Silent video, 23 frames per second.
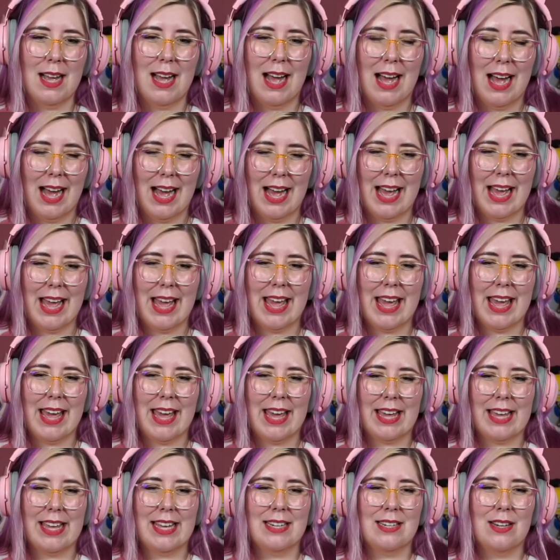
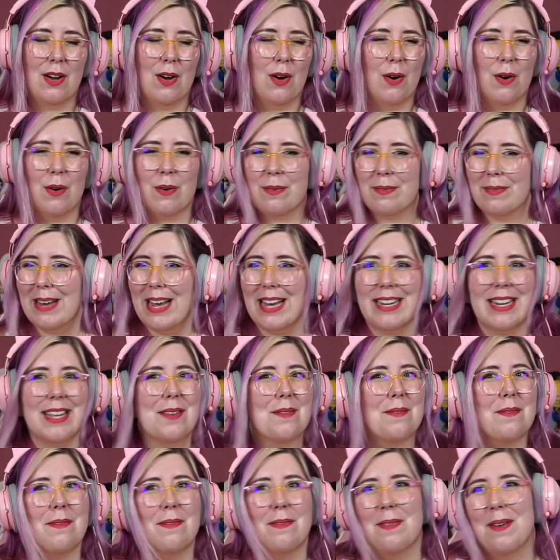I can
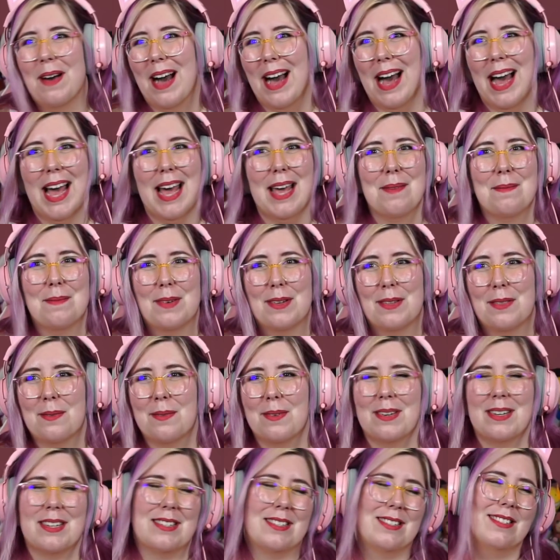already vibe with
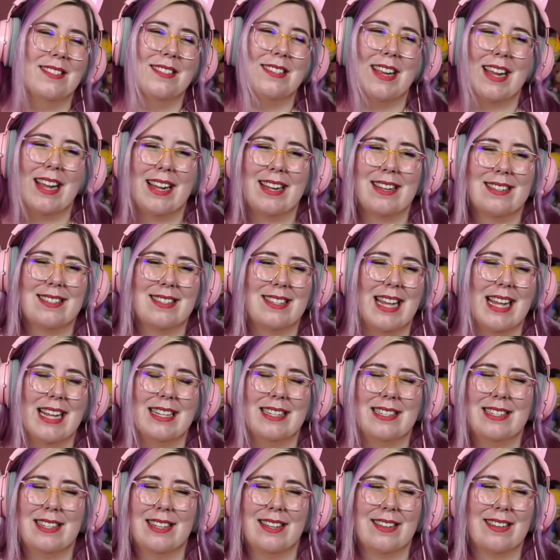what Jinx
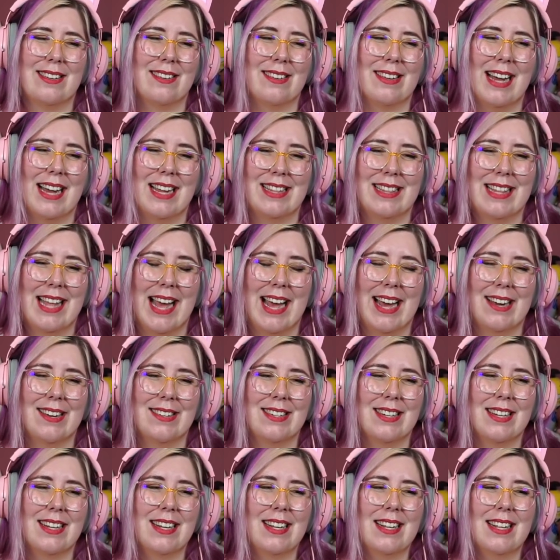and Silco got
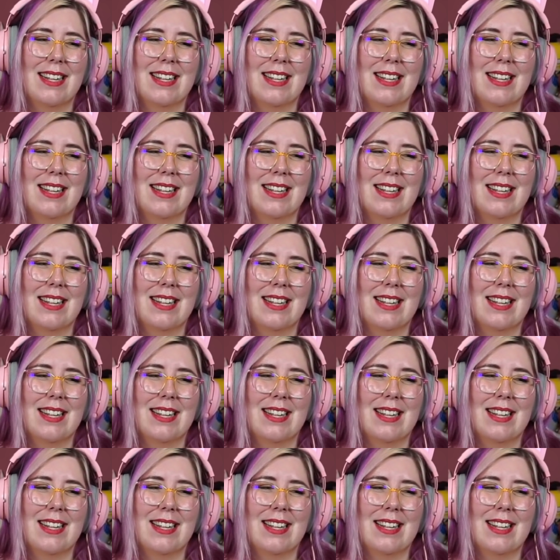down.